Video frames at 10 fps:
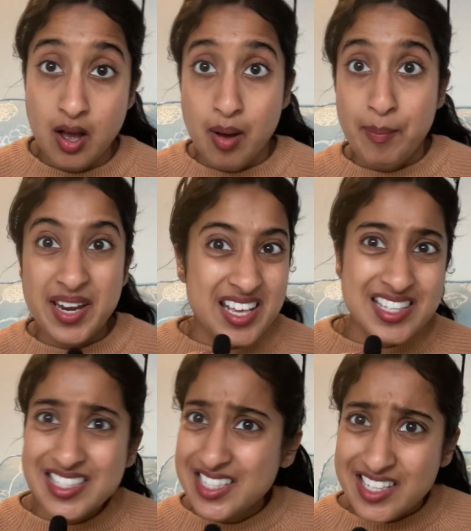But his
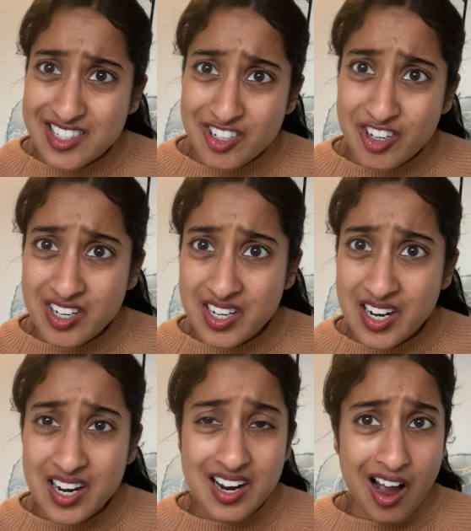sister
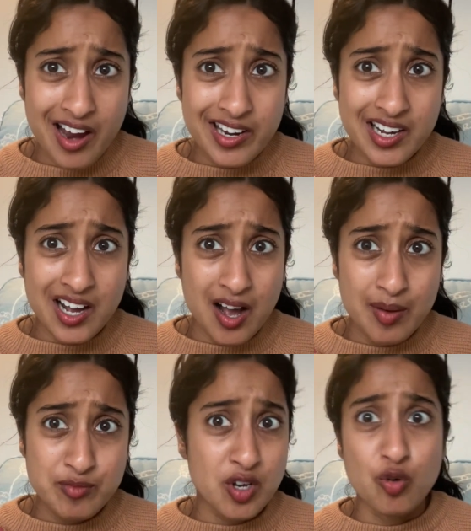kind of
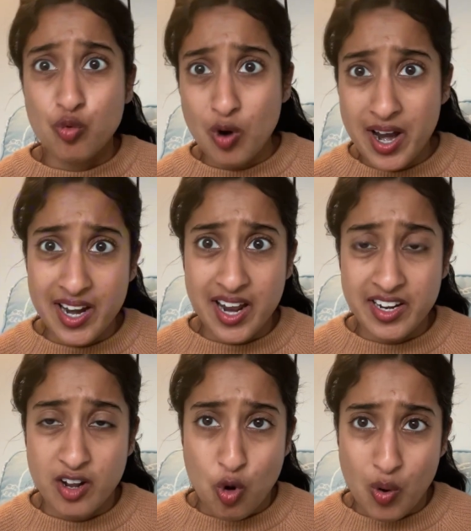comes right out of
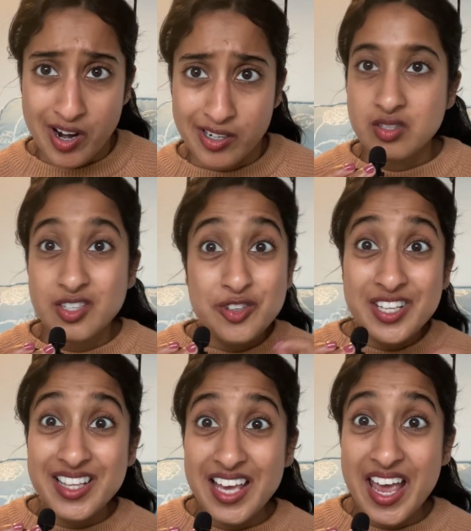nowhere. So
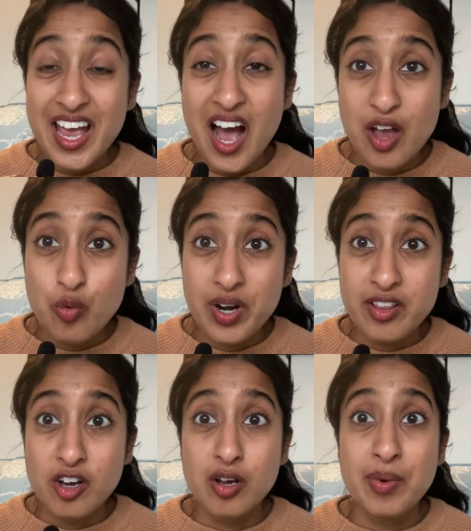today, I want to
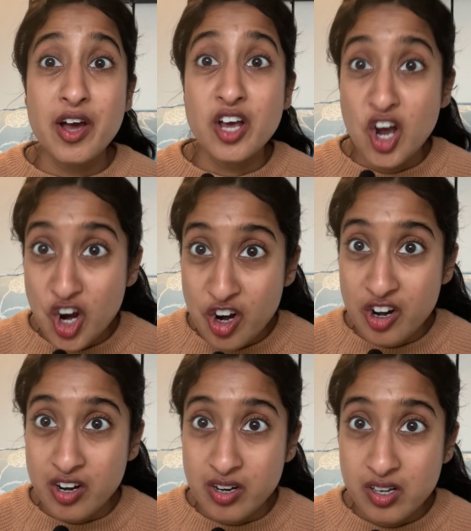talk about
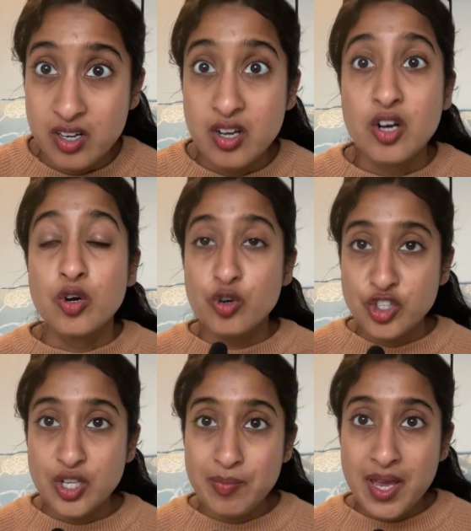her, who
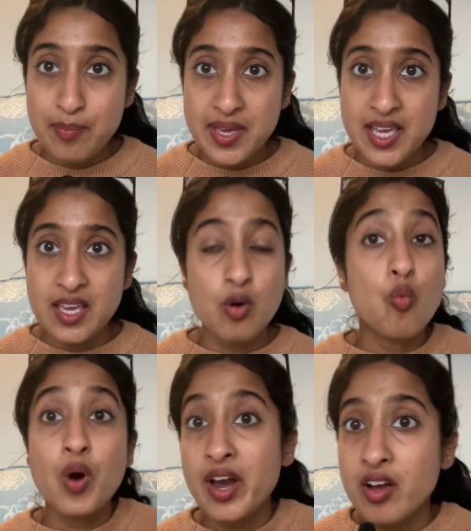she may be,
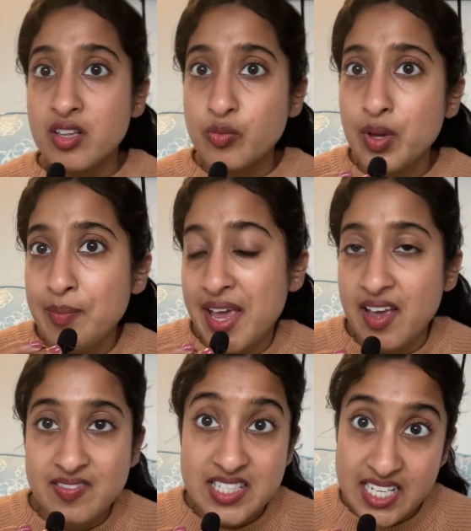where else we may
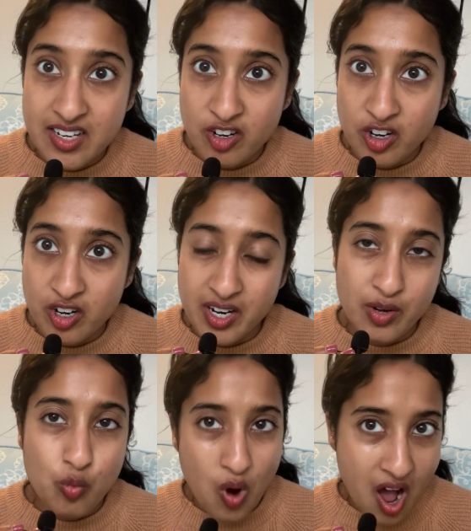have seen her,
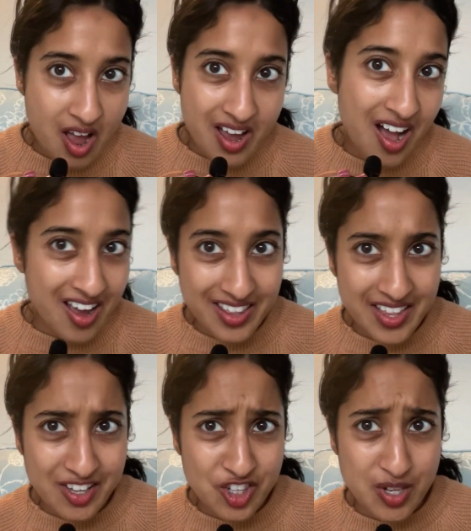and why I
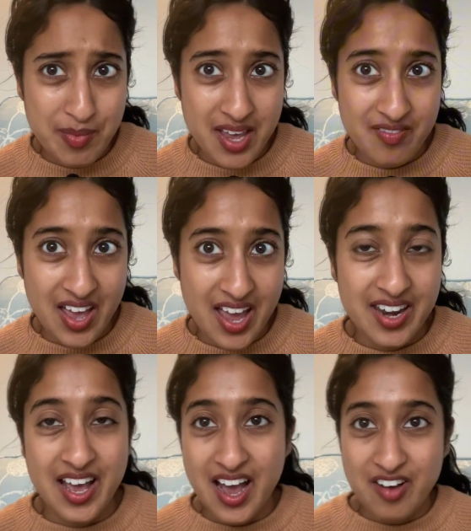think she may have had
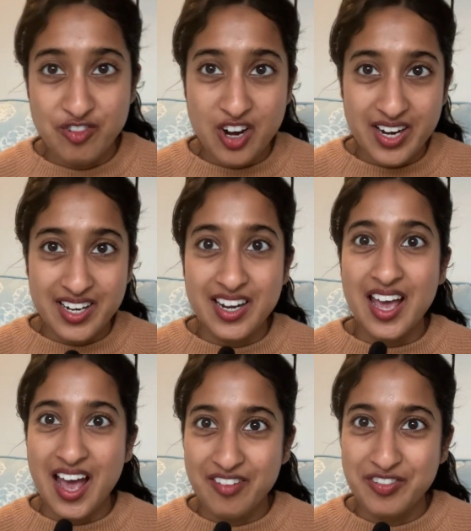half dragon,
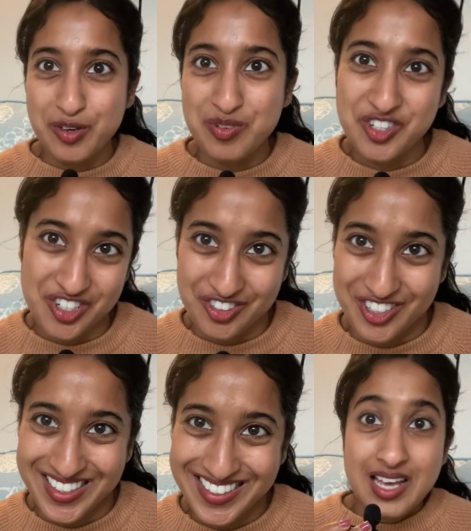half human
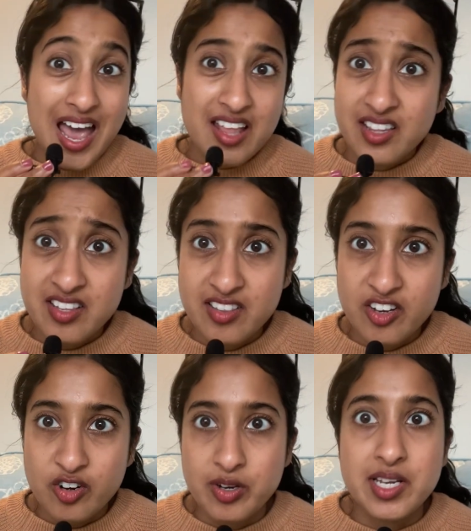children. And this
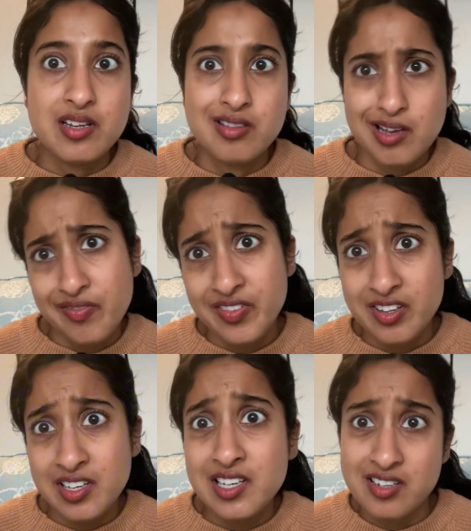theory
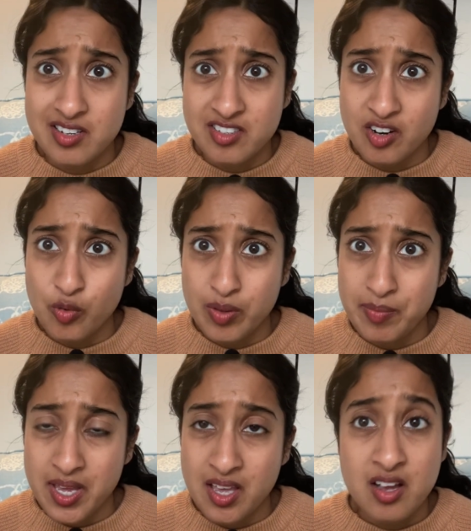definitely didn't start with
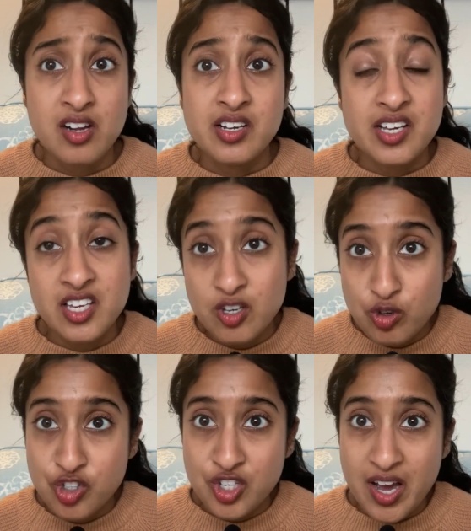me.
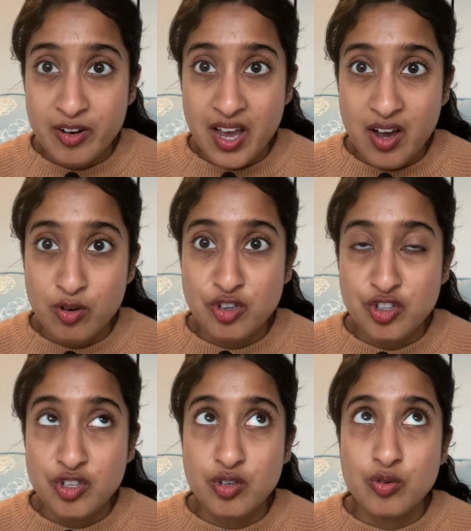Huge shout out
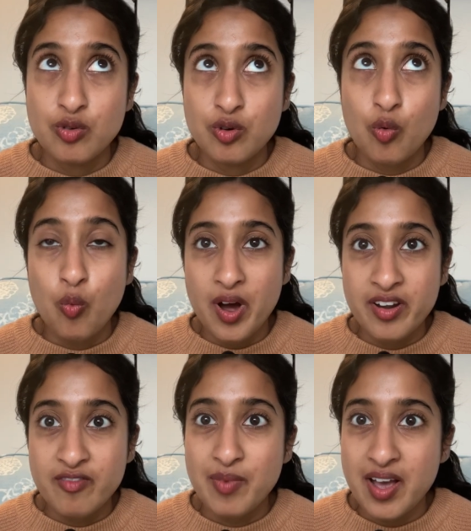to one
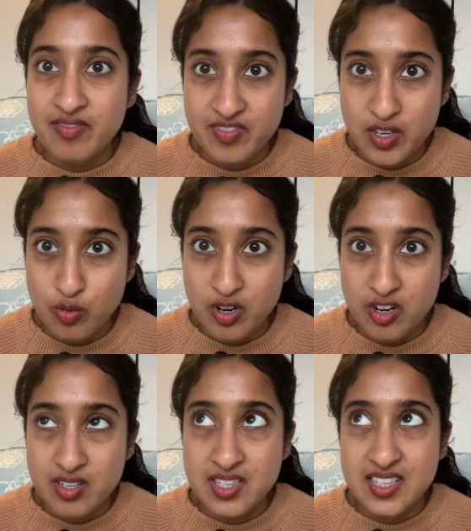of my
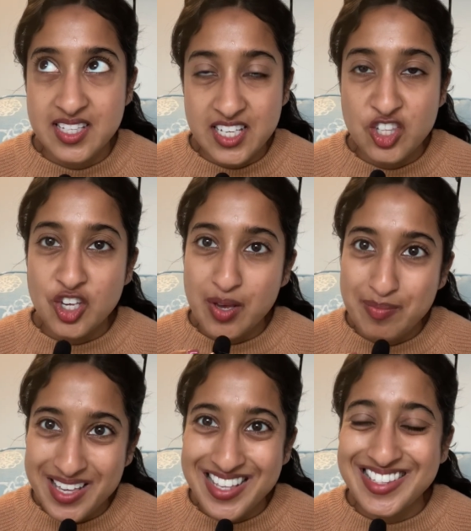viewers,
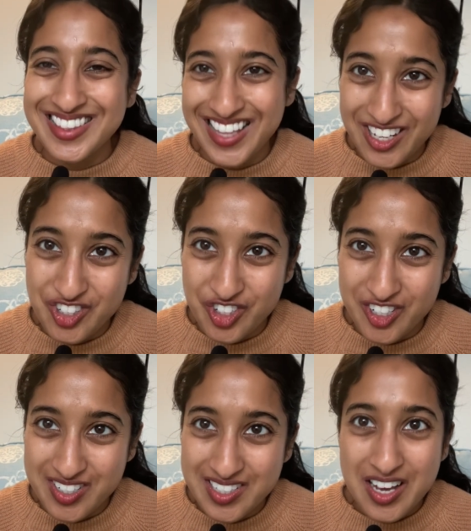DJB's
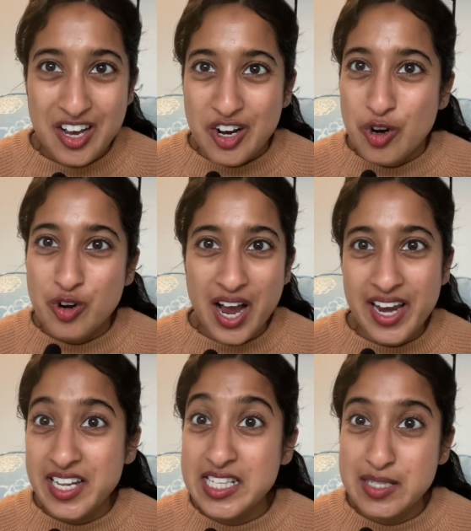Lectures, who
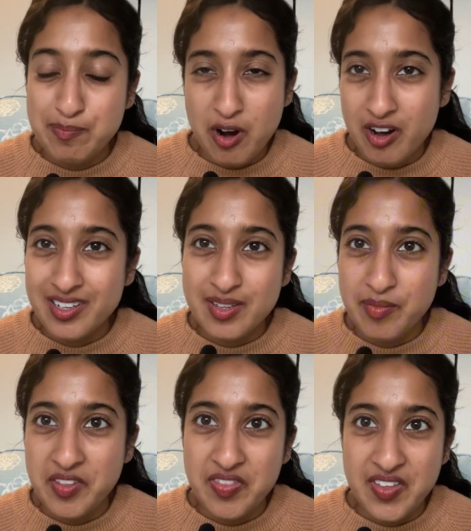kind of sparked some
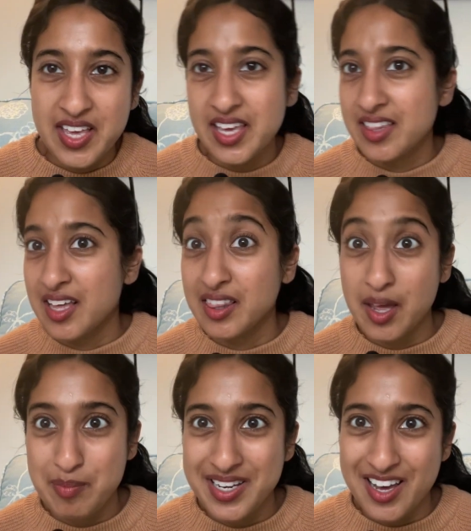of the thinking that
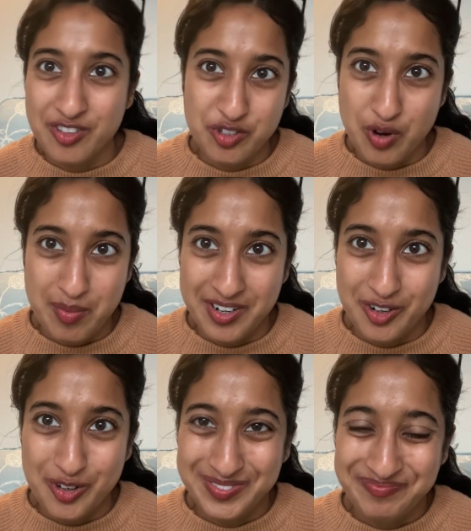led me down this rabbit hole.